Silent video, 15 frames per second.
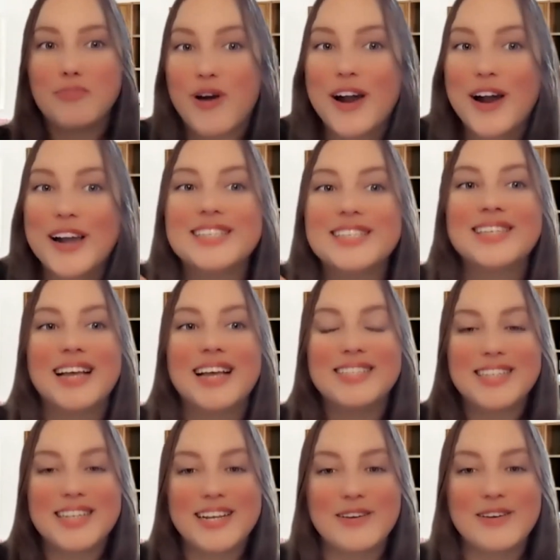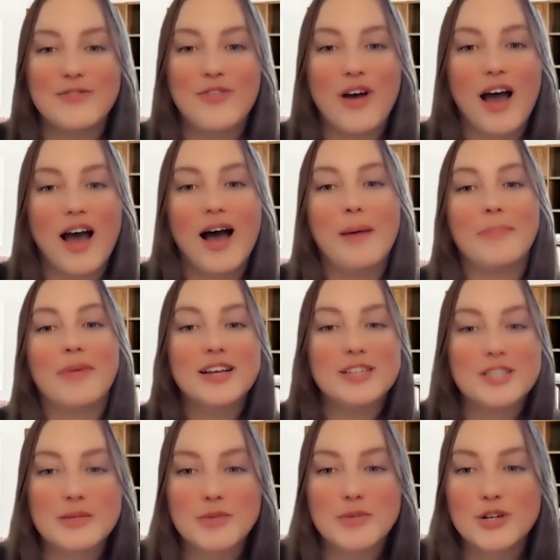price sensitive
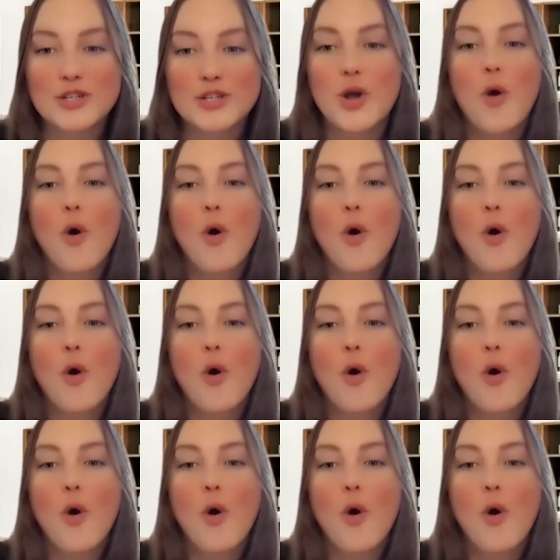customers,